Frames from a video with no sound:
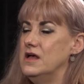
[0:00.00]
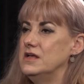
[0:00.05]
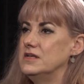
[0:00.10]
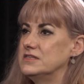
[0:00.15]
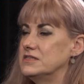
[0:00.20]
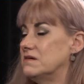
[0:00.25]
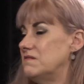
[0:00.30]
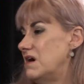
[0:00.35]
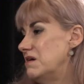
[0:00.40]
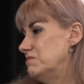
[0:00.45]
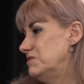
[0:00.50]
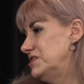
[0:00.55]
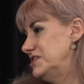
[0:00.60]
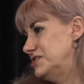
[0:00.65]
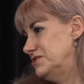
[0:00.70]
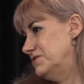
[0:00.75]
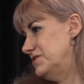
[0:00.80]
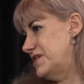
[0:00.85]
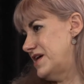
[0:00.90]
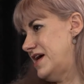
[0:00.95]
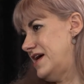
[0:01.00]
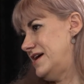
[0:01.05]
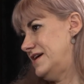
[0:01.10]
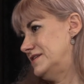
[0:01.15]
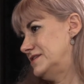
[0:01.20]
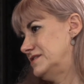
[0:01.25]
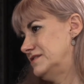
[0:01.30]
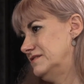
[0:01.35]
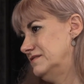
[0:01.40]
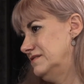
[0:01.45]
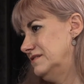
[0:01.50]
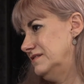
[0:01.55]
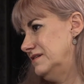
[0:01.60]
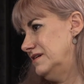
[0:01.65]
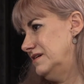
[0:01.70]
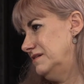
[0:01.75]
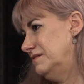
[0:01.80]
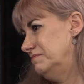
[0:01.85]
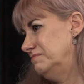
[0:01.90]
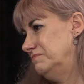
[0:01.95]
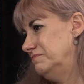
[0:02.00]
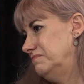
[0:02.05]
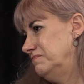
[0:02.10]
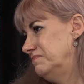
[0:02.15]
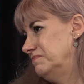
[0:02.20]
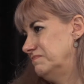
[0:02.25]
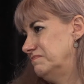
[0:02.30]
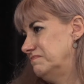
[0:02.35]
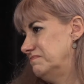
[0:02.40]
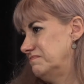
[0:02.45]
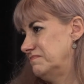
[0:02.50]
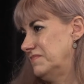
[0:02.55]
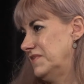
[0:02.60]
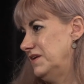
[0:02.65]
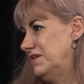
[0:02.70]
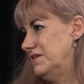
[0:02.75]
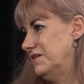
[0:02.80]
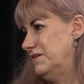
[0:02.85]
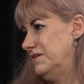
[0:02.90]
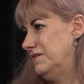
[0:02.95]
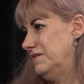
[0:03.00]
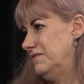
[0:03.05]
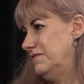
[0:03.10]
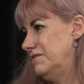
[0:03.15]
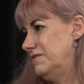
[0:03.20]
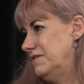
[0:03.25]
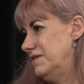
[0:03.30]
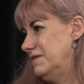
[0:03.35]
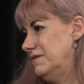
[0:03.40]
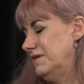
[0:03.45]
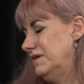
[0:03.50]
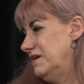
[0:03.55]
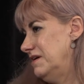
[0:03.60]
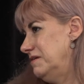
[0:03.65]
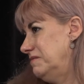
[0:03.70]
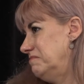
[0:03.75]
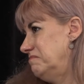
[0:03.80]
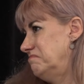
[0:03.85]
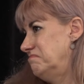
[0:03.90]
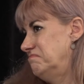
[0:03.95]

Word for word: so i would do that mm. um, you know for, yeah